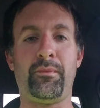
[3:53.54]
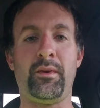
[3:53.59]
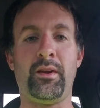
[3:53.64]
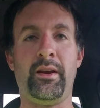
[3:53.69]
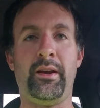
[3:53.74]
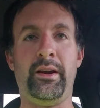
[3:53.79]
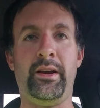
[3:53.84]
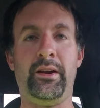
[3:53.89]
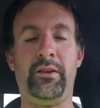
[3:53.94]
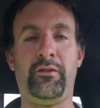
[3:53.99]

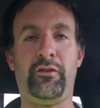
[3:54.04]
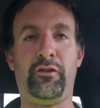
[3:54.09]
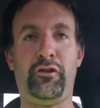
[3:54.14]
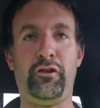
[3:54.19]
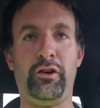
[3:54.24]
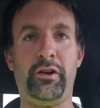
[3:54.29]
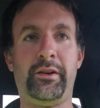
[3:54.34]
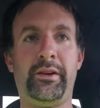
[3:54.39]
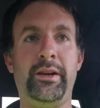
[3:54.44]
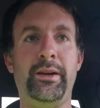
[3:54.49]
it
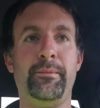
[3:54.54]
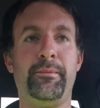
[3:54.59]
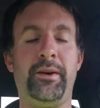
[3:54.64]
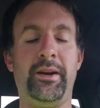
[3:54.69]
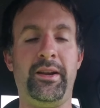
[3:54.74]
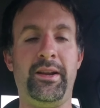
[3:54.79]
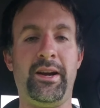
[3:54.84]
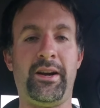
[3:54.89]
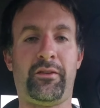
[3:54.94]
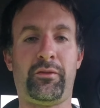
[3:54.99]
should keep my
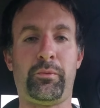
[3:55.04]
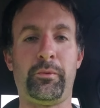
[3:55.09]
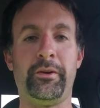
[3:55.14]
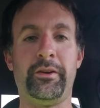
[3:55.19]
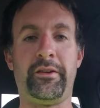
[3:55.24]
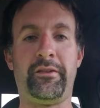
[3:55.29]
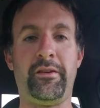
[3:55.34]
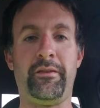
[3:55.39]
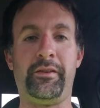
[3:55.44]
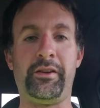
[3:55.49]
decks
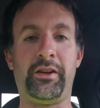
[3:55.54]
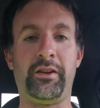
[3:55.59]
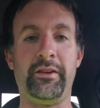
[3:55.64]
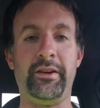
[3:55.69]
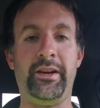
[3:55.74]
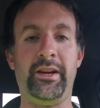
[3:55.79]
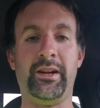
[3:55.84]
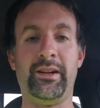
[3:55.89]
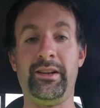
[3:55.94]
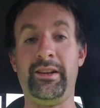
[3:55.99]
relatively
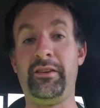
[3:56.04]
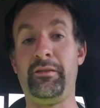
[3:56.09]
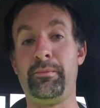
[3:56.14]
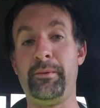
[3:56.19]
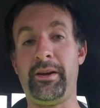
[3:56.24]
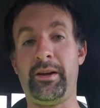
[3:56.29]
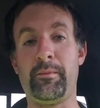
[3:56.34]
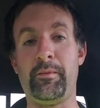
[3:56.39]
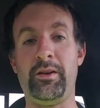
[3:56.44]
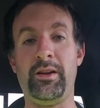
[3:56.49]
clean, at least
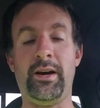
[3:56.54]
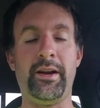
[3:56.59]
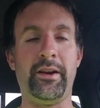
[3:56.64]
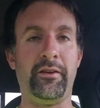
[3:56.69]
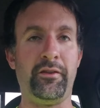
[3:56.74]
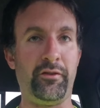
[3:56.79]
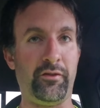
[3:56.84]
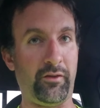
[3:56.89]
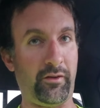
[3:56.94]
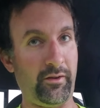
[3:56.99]
make them a lot
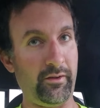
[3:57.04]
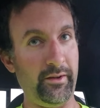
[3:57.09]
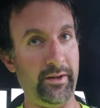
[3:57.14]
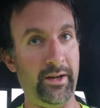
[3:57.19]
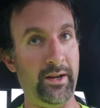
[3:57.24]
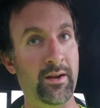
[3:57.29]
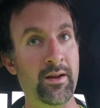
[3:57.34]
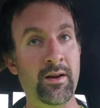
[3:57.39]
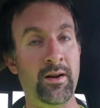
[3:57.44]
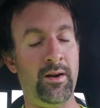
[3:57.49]
easier to
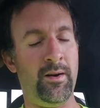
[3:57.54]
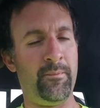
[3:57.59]
clean.